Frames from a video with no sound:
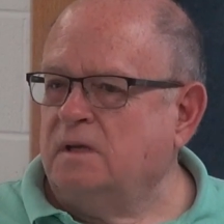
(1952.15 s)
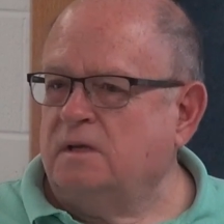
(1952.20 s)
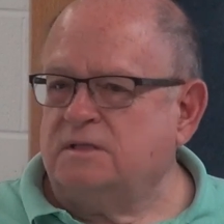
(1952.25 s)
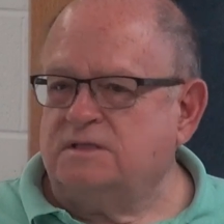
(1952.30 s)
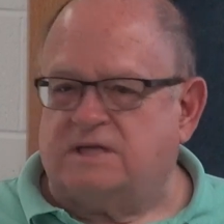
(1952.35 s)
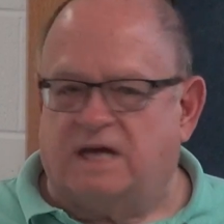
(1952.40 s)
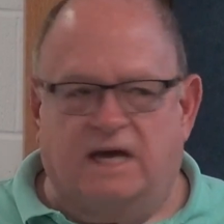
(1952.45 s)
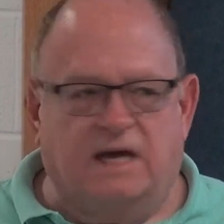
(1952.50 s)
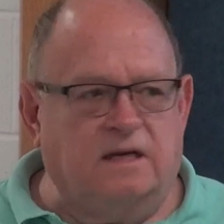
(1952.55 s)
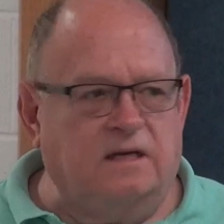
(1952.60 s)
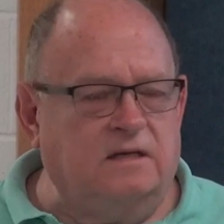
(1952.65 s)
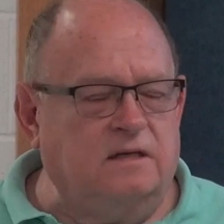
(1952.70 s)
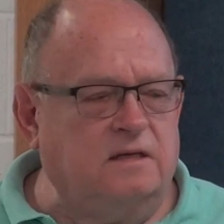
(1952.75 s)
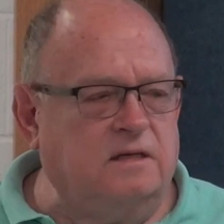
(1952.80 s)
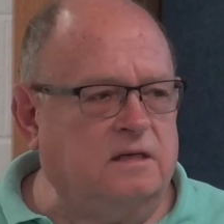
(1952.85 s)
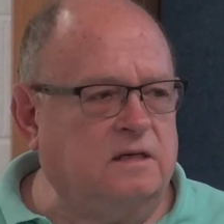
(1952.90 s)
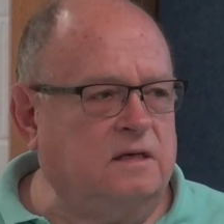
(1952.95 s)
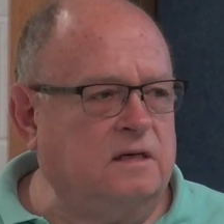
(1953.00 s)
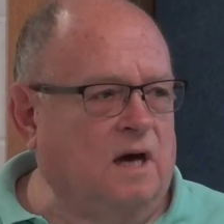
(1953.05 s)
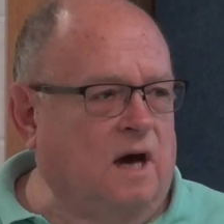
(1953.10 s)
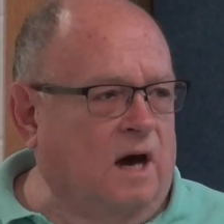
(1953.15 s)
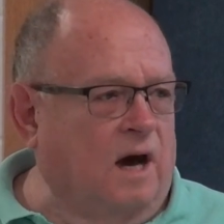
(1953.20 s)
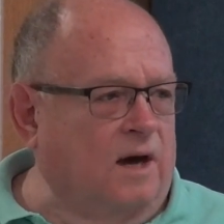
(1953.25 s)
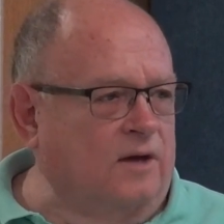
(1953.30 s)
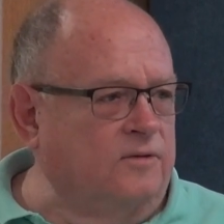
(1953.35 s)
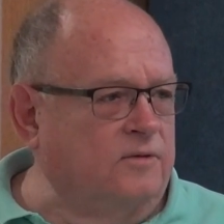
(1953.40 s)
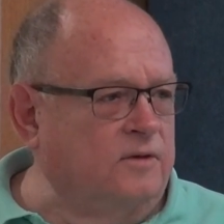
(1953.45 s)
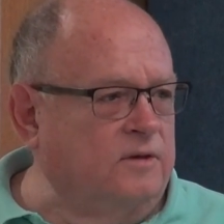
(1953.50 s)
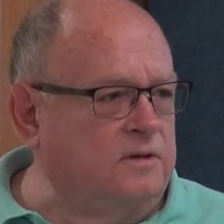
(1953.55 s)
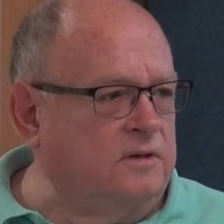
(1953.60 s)
10?
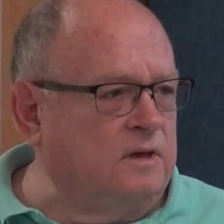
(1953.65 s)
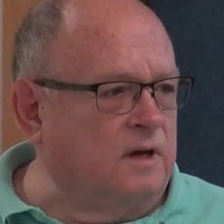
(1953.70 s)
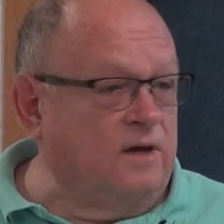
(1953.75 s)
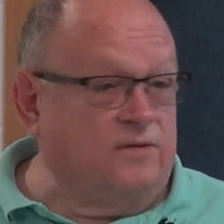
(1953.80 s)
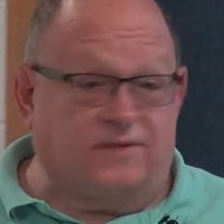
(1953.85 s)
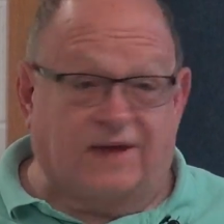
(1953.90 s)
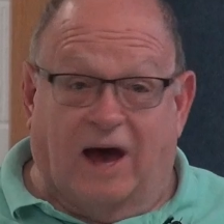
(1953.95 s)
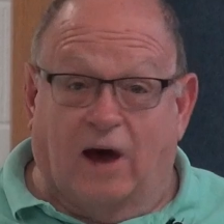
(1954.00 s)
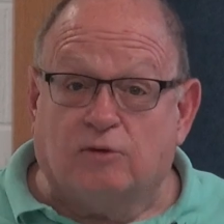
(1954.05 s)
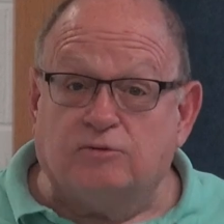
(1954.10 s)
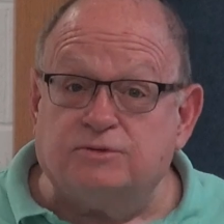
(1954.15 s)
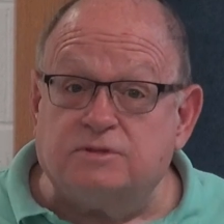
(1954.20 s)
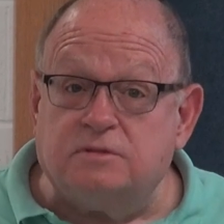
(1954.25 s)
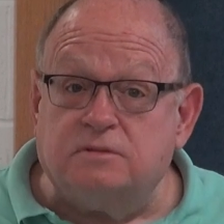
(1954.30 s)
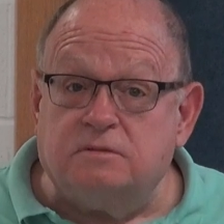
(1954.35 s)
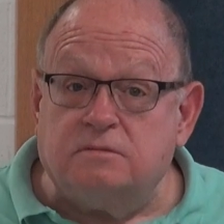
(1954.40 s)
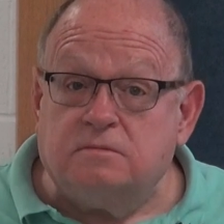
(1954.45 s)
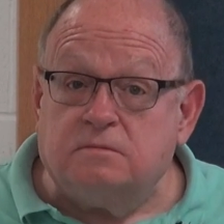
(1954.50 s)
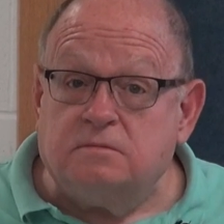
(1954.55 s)
100? 1,000?